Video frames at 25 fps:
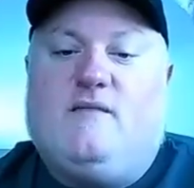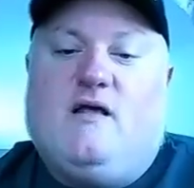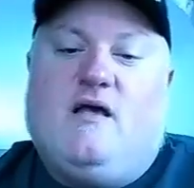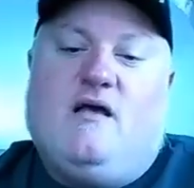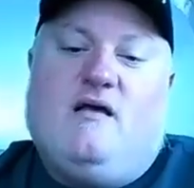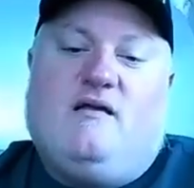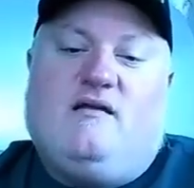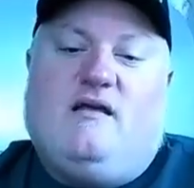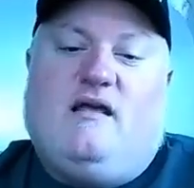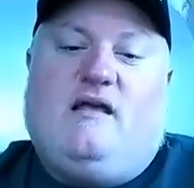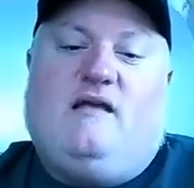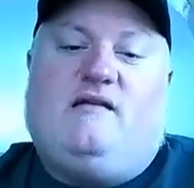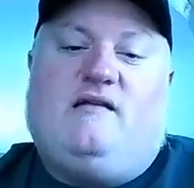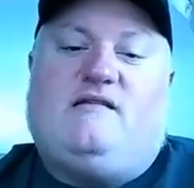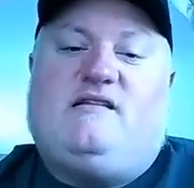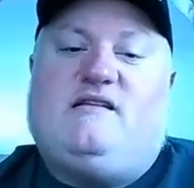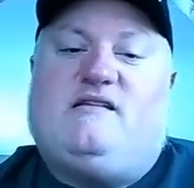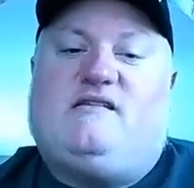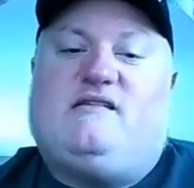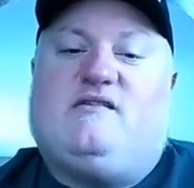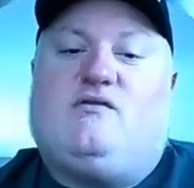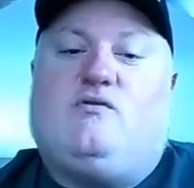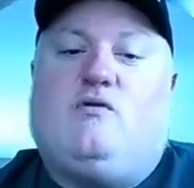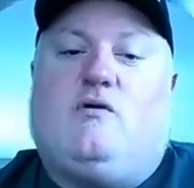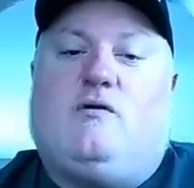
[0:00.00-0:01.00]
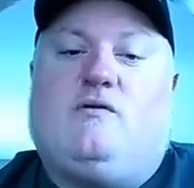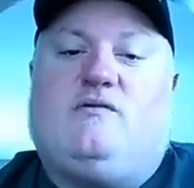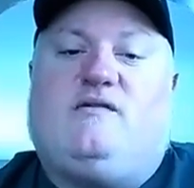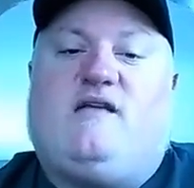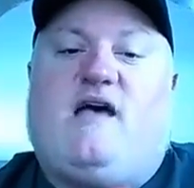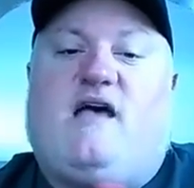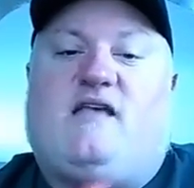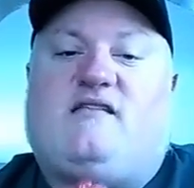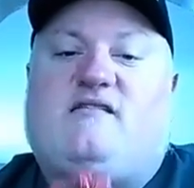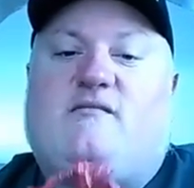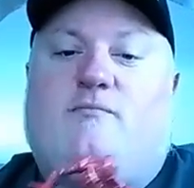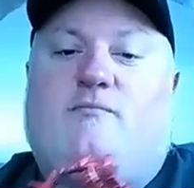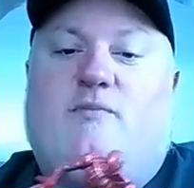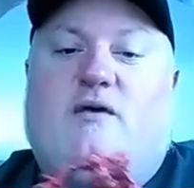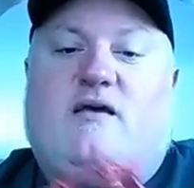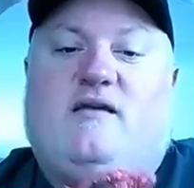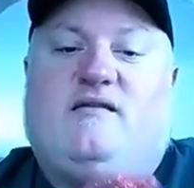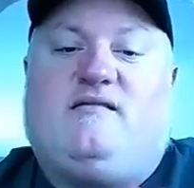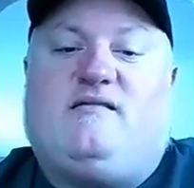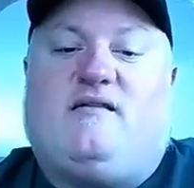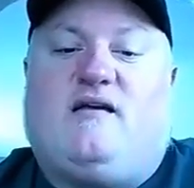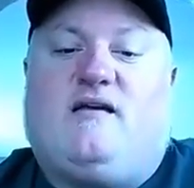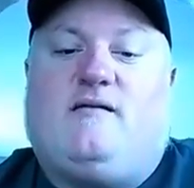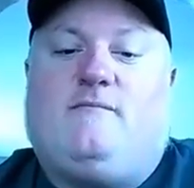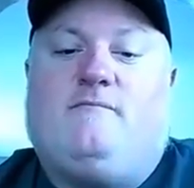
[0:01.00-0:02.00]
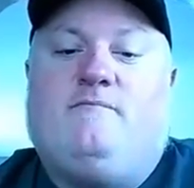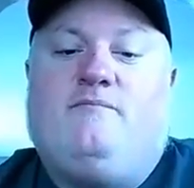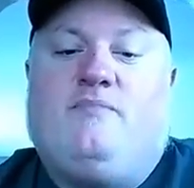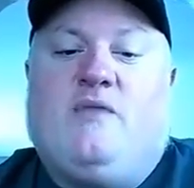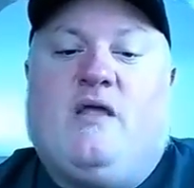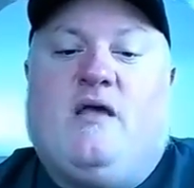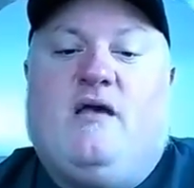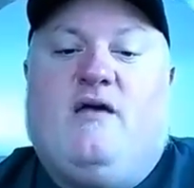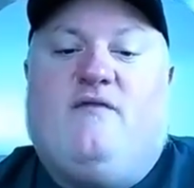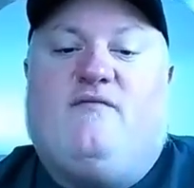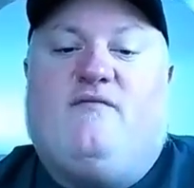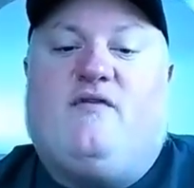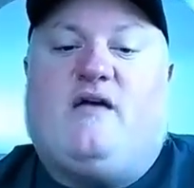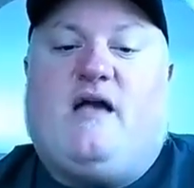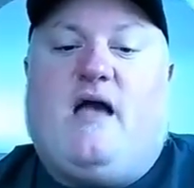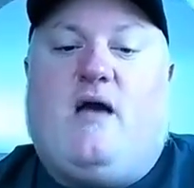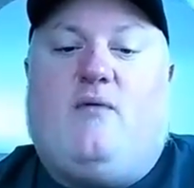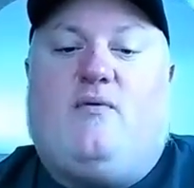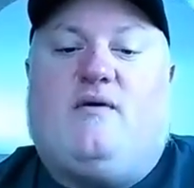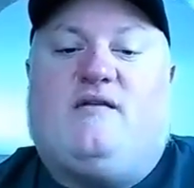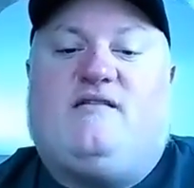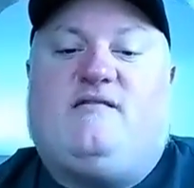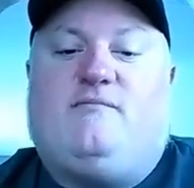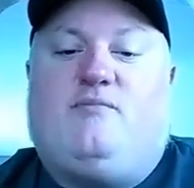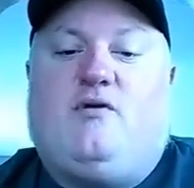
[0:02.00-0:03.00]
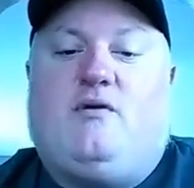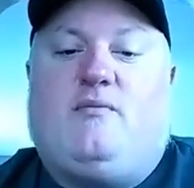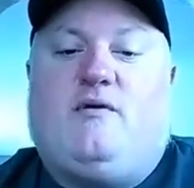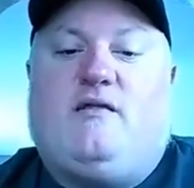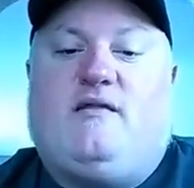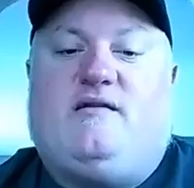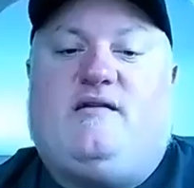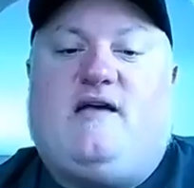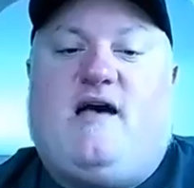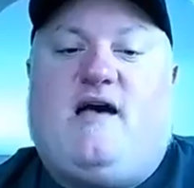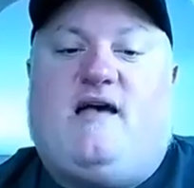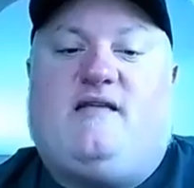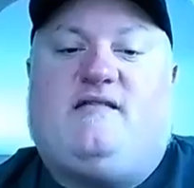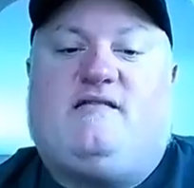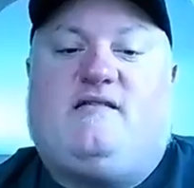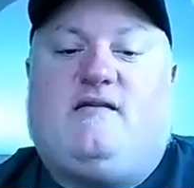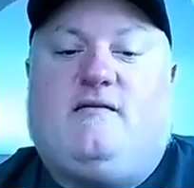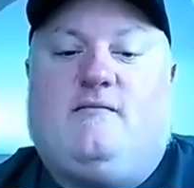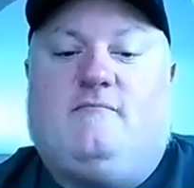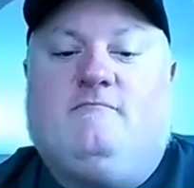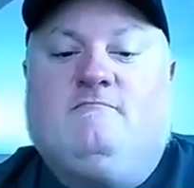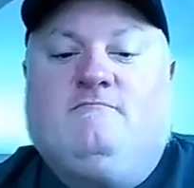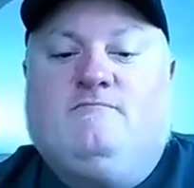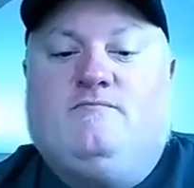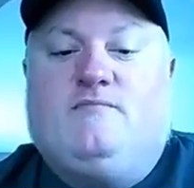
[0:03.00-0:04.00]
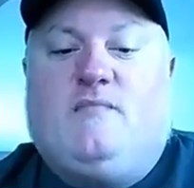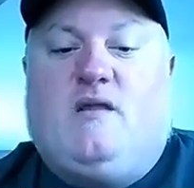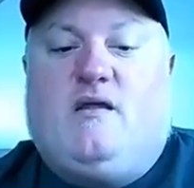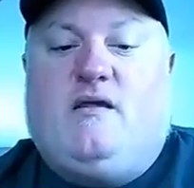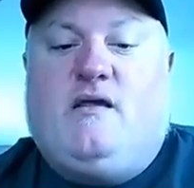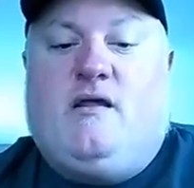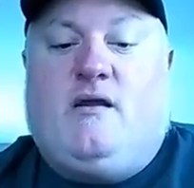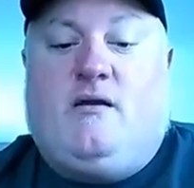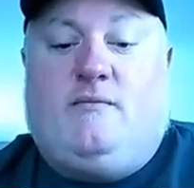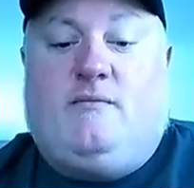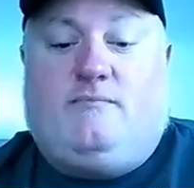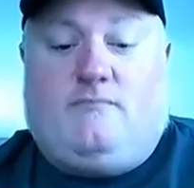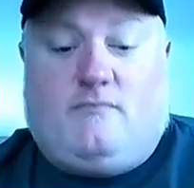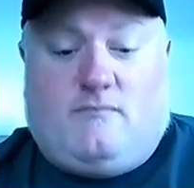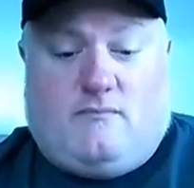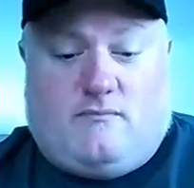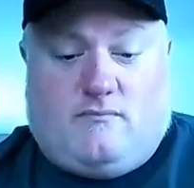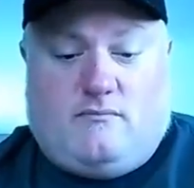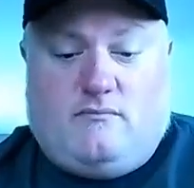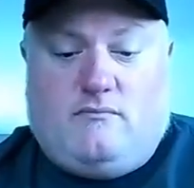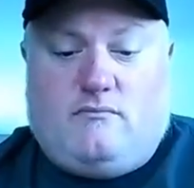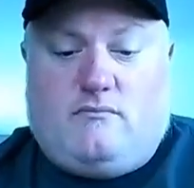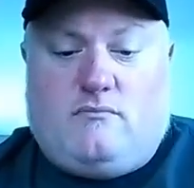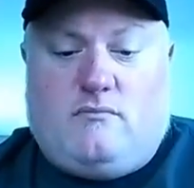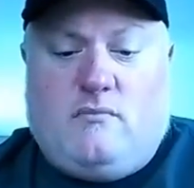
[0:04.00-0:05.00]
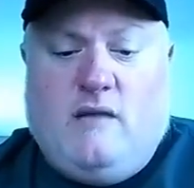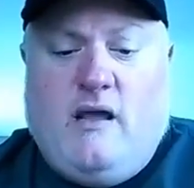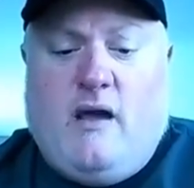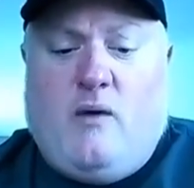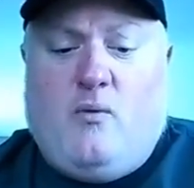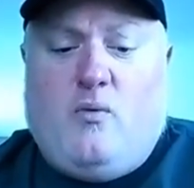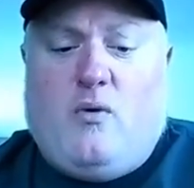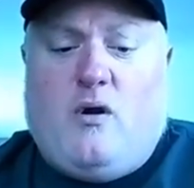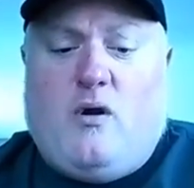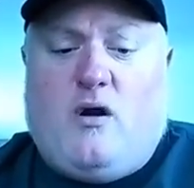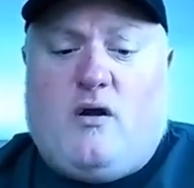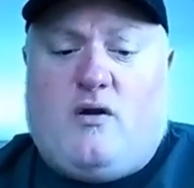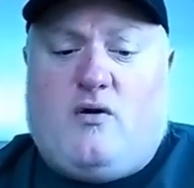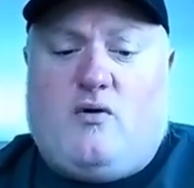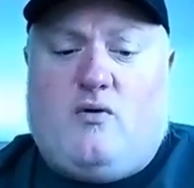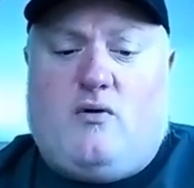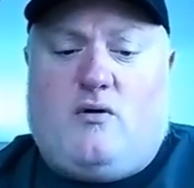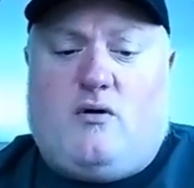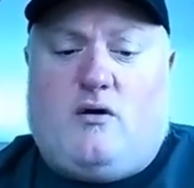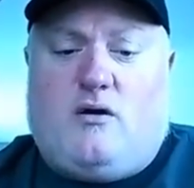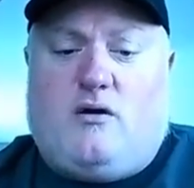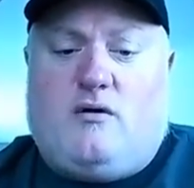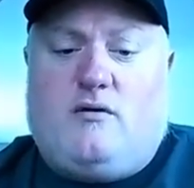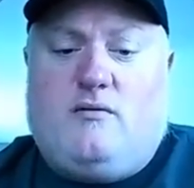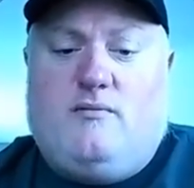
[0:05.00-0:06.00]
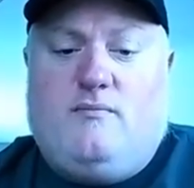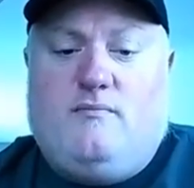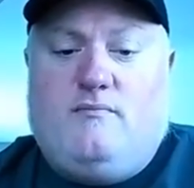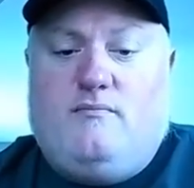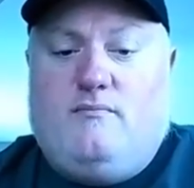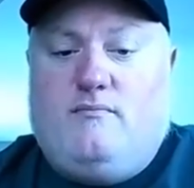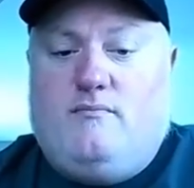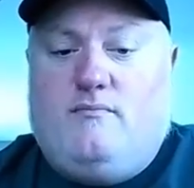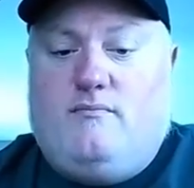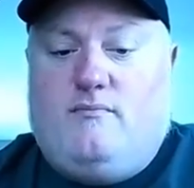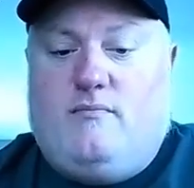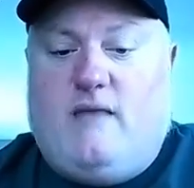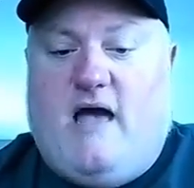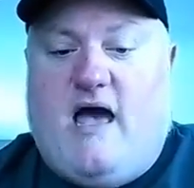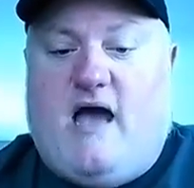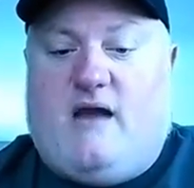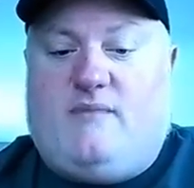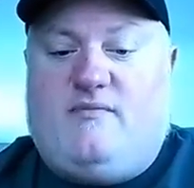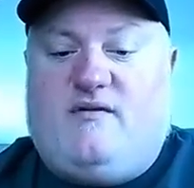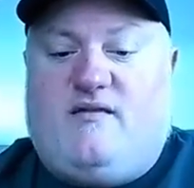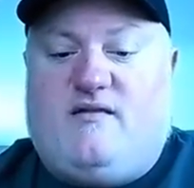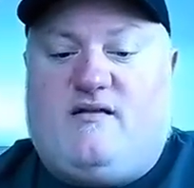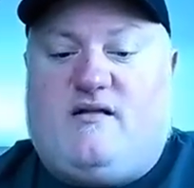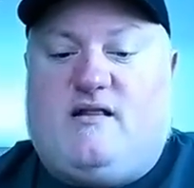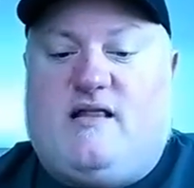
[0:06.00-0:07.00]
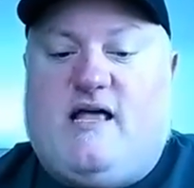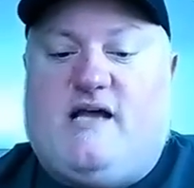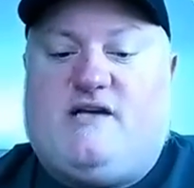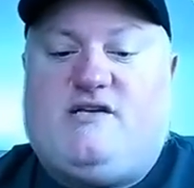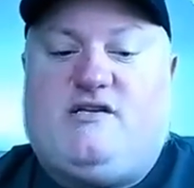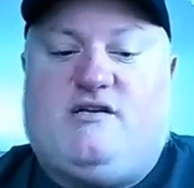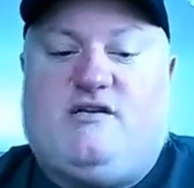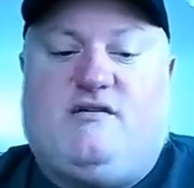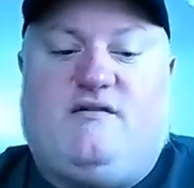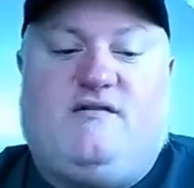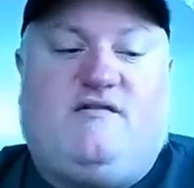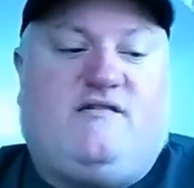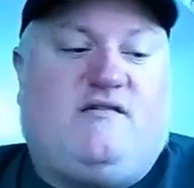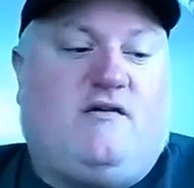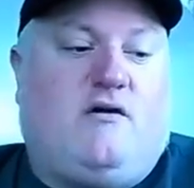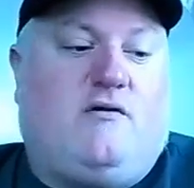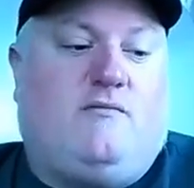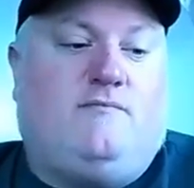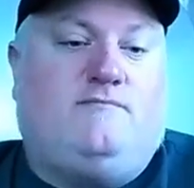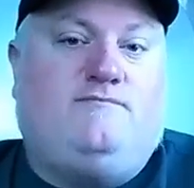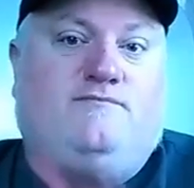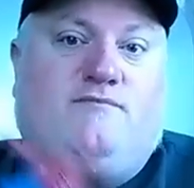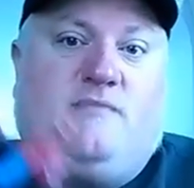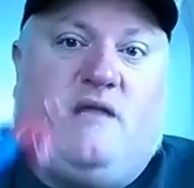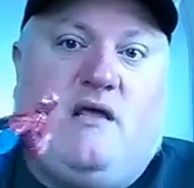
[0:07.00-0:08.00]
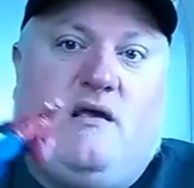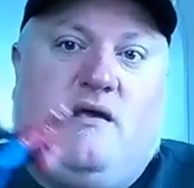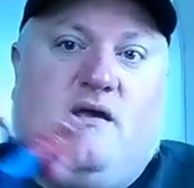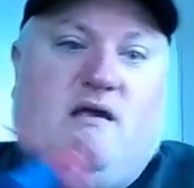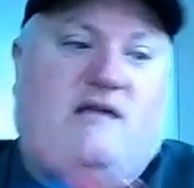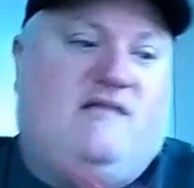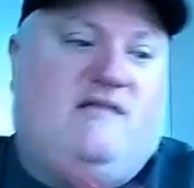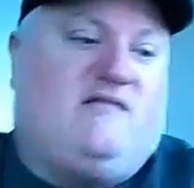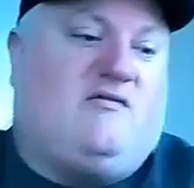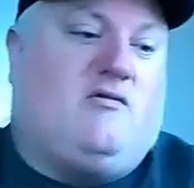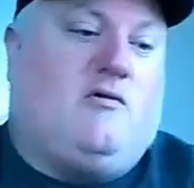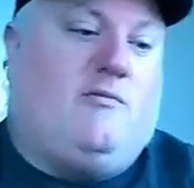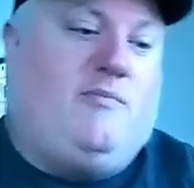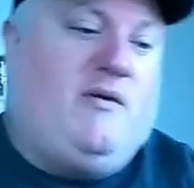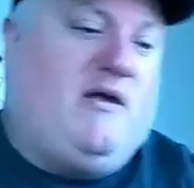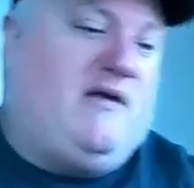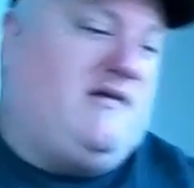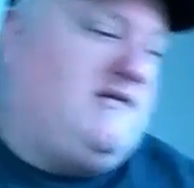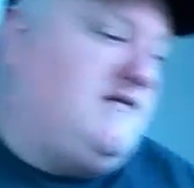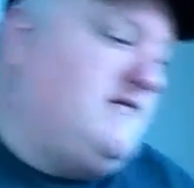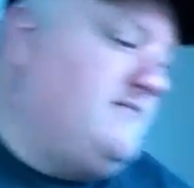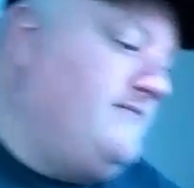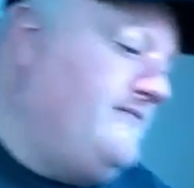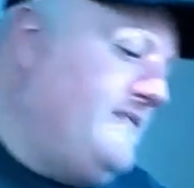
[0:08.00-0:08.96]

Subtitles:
he's just a cool desk piece. Like if a guy wants to put him on the desk at work or add him to the collection. So he's a cool piece.